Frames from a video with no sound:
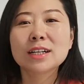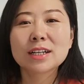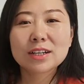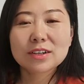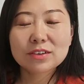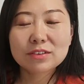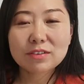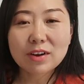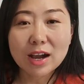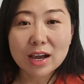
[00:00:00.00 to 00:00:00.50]

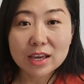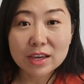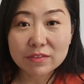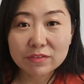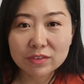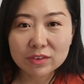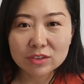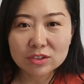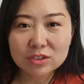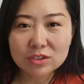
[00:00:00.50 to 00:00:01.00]
Right, if
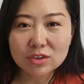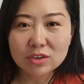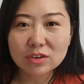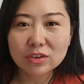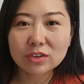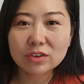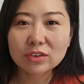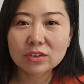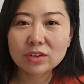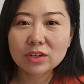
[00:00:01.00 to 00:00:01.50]
you
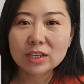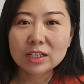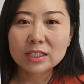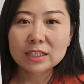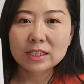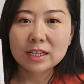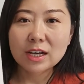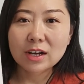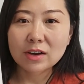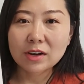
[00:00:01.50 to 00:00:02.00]
do,
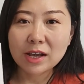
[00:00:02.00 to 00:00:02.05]
now